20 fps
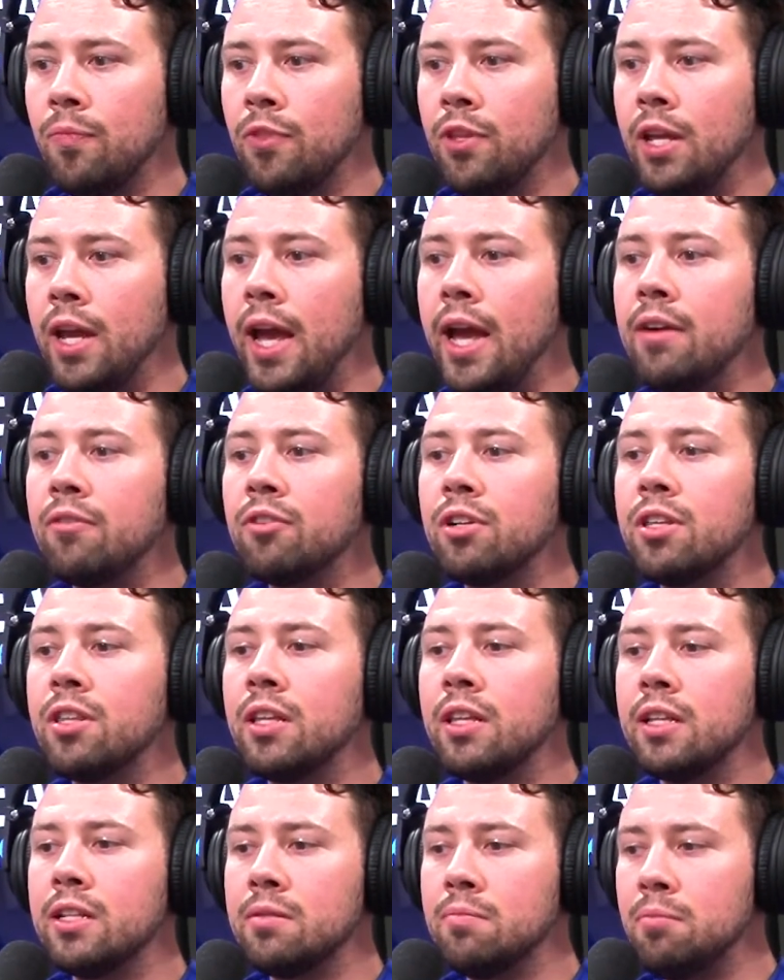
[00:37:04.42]
everything
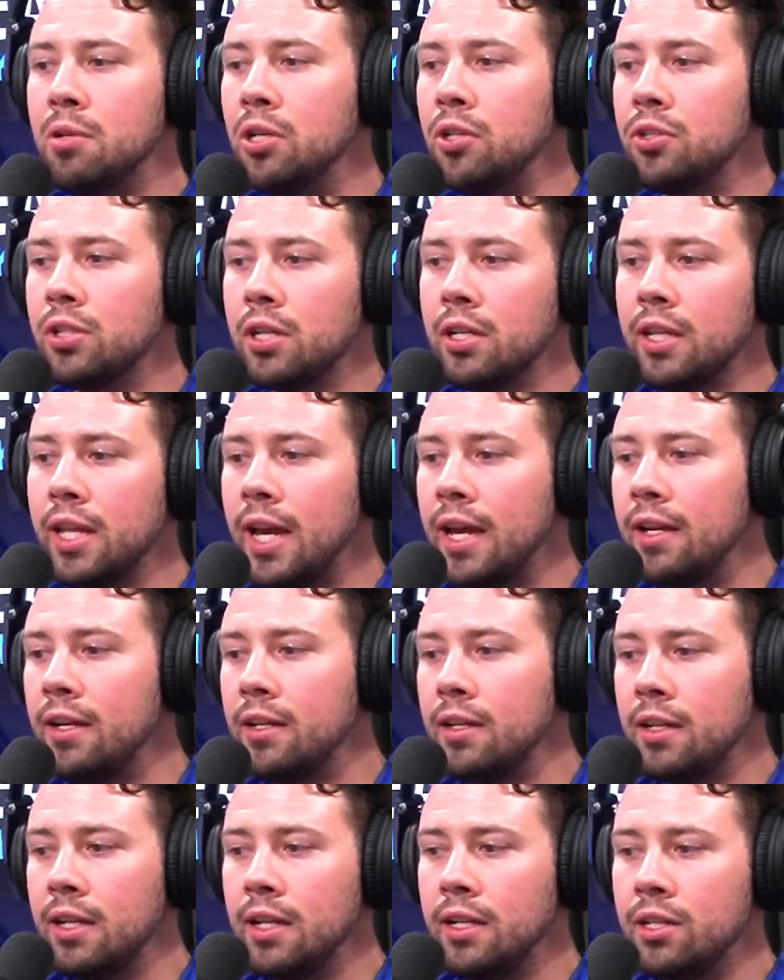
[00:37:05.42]
that's built on that
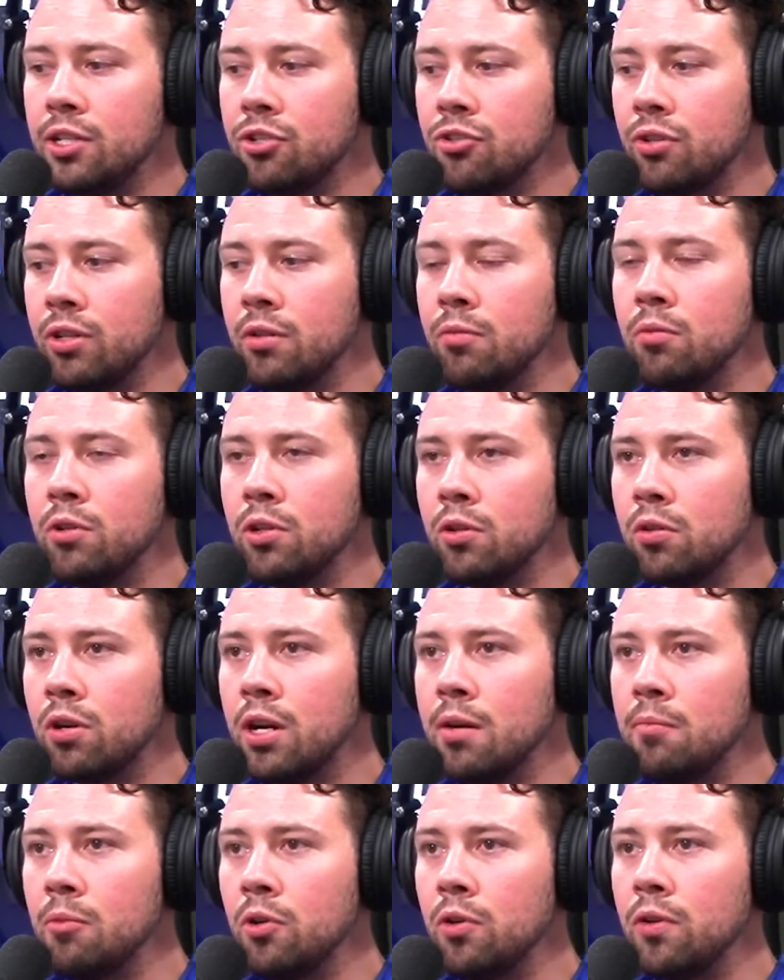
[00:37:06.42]
industry will
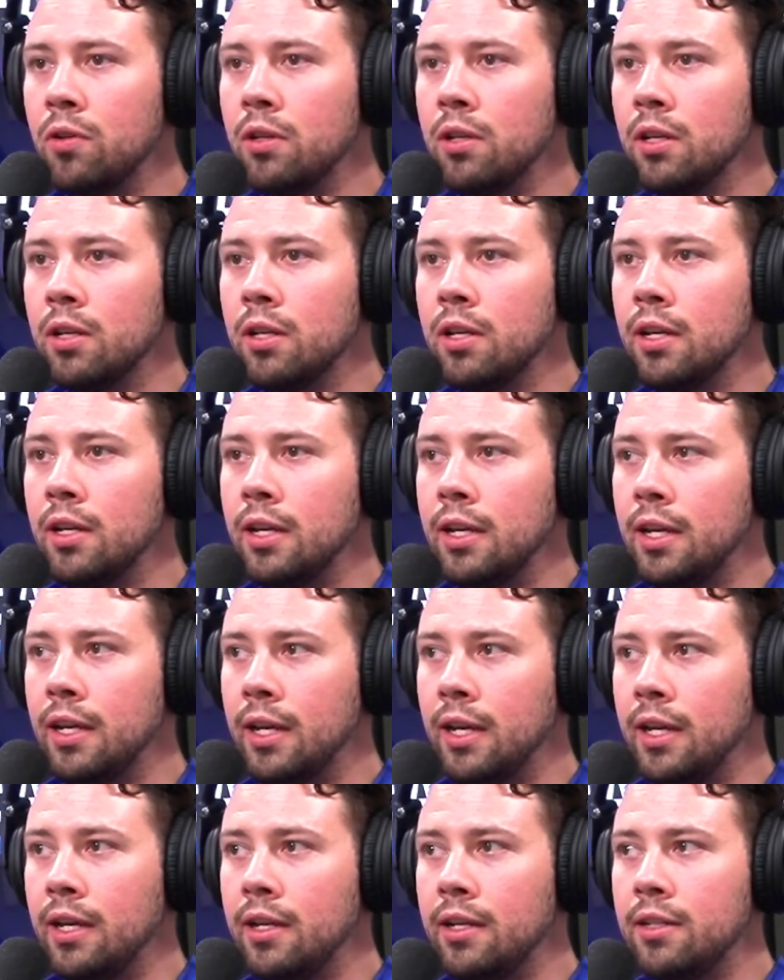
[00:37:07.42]
crumble.
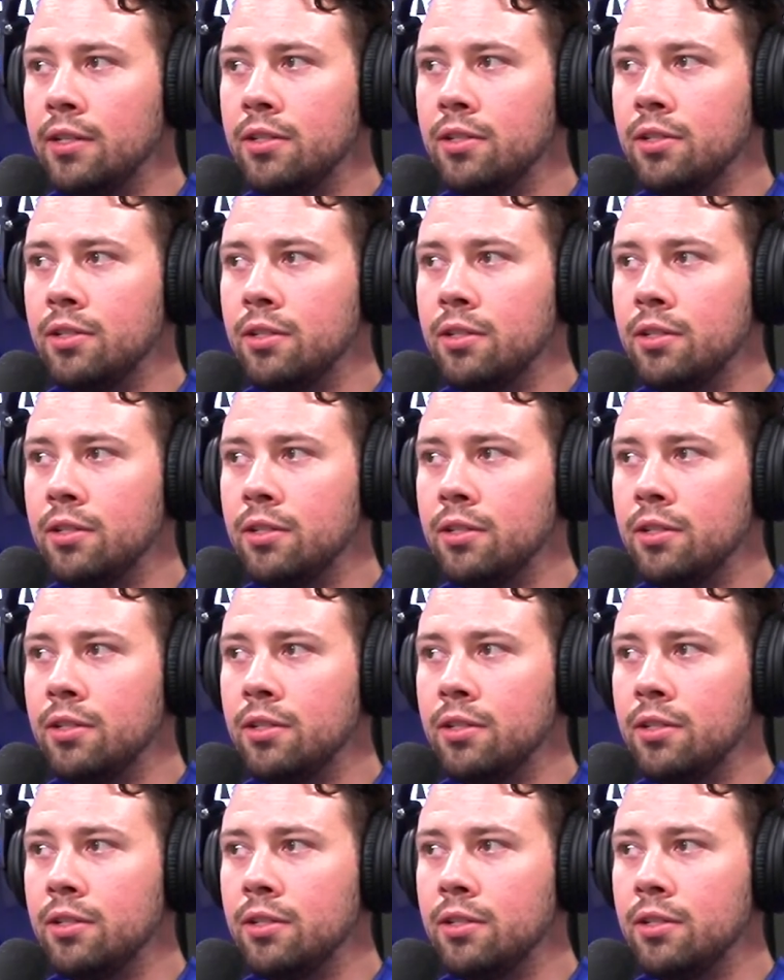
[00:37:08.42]
And